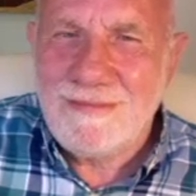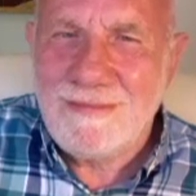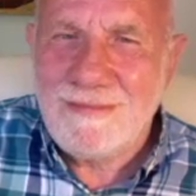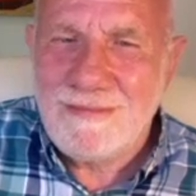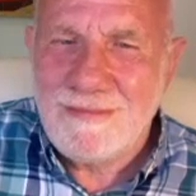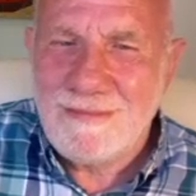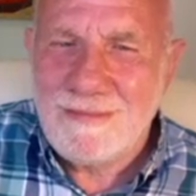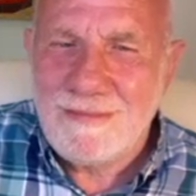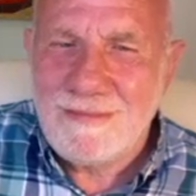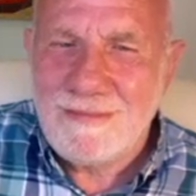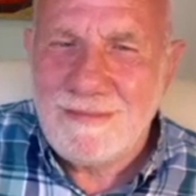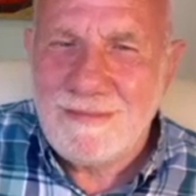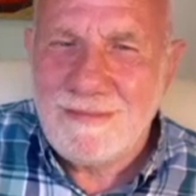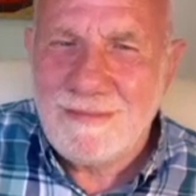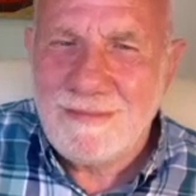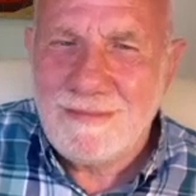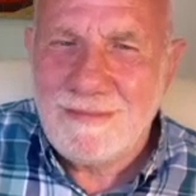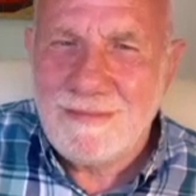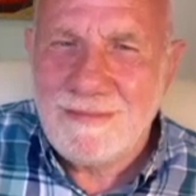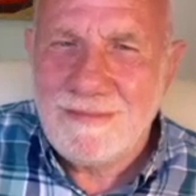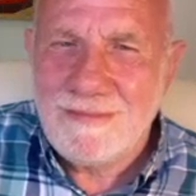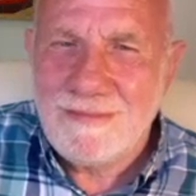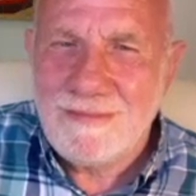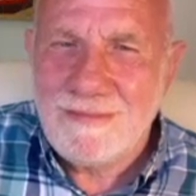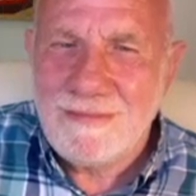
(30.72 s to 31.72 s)

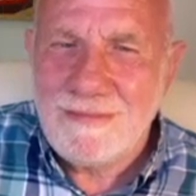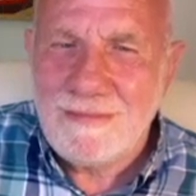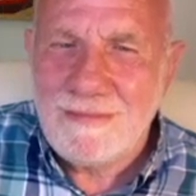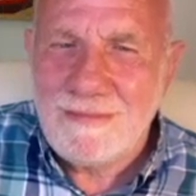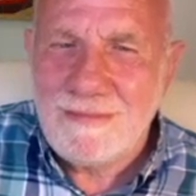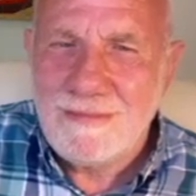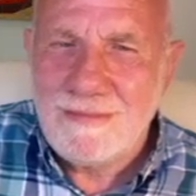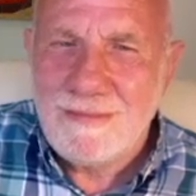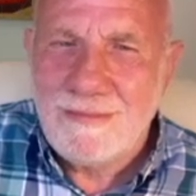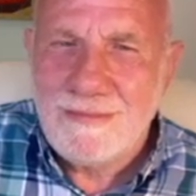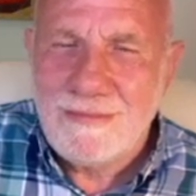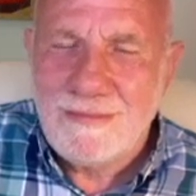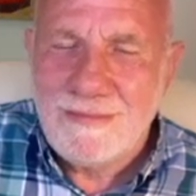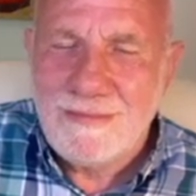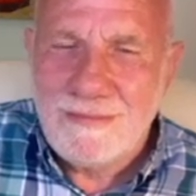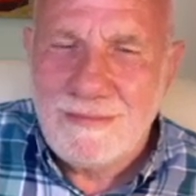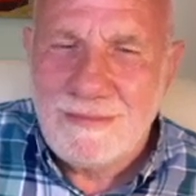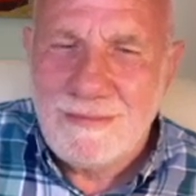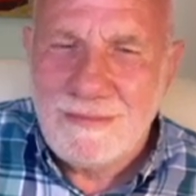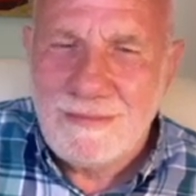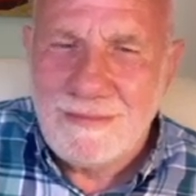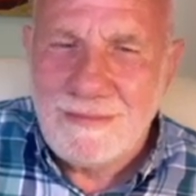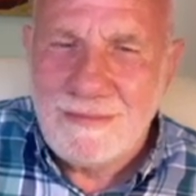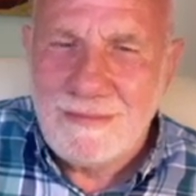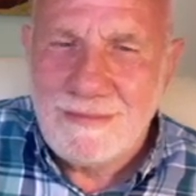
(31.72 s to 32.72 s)

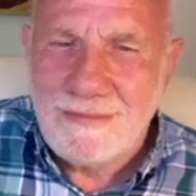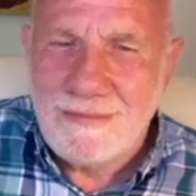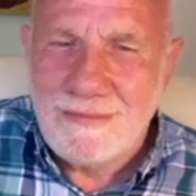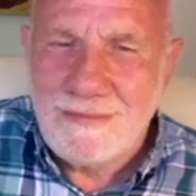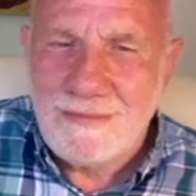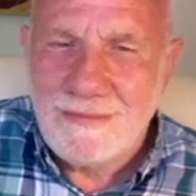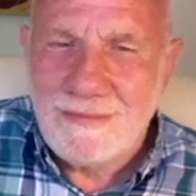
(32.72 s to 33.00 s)
The person shown says nothing.